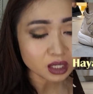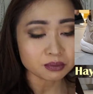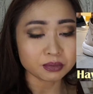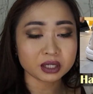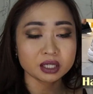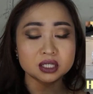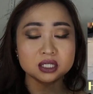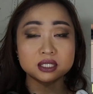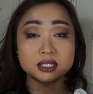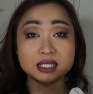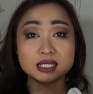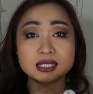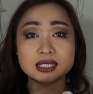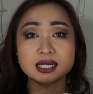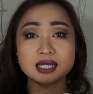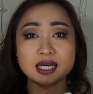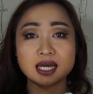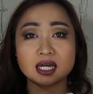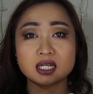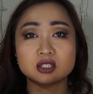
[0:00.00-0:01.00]
Because this
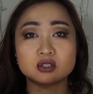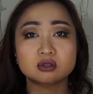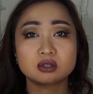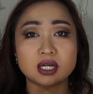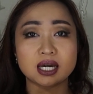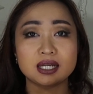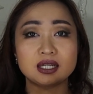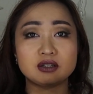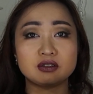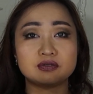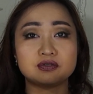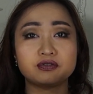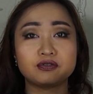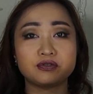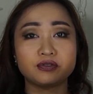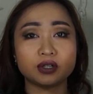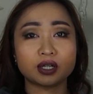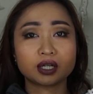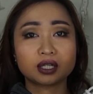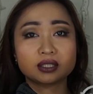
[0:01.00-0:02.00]
Hayasu kind of
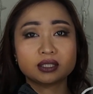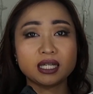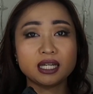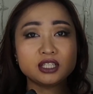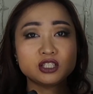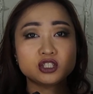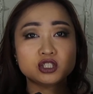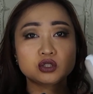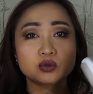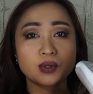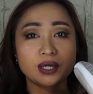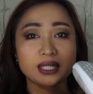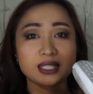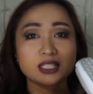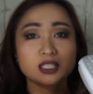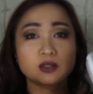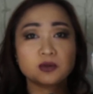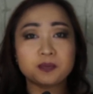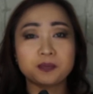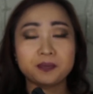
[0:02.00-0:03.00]
tends to
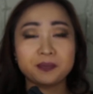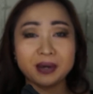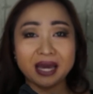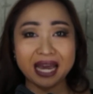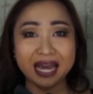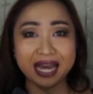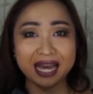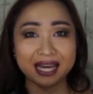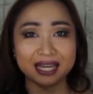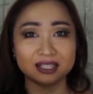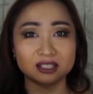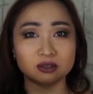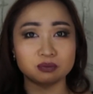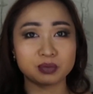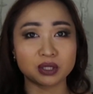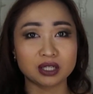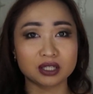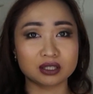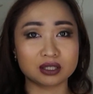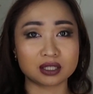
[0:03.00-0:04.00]
expand,
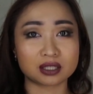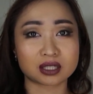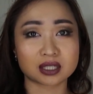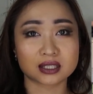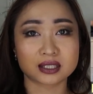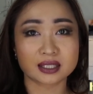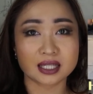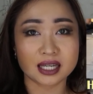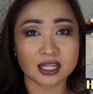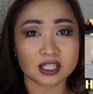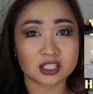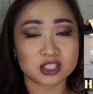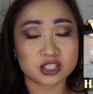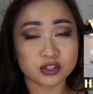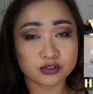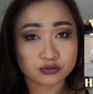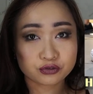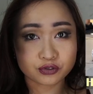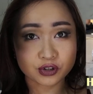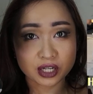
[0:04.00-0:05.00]
because this is like a
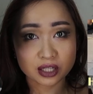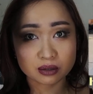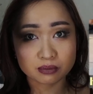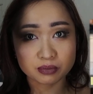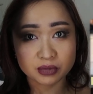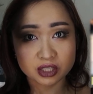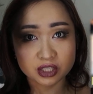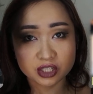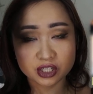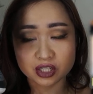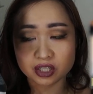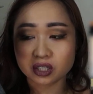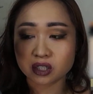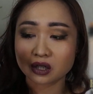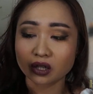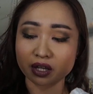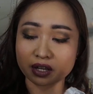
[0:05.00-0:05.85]
different material.